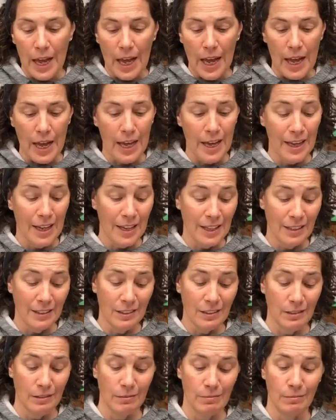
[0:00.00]
and
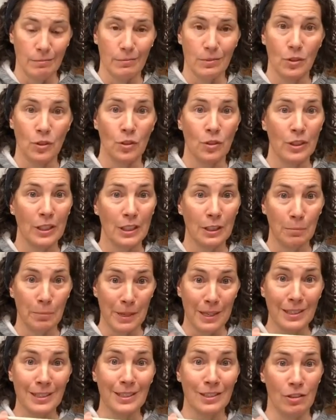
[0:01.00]
you need a
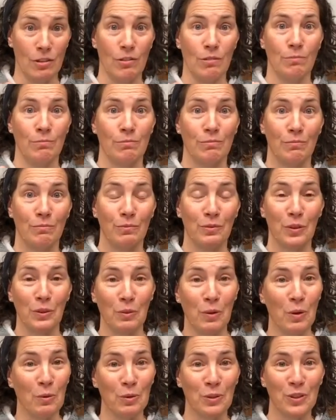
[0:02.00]
pencil for
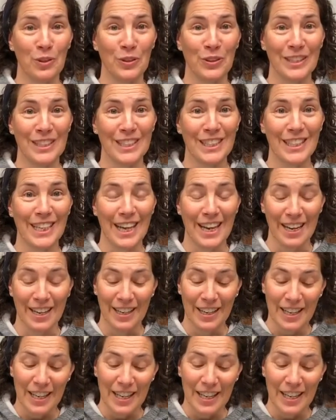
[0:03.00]
what we're doing today.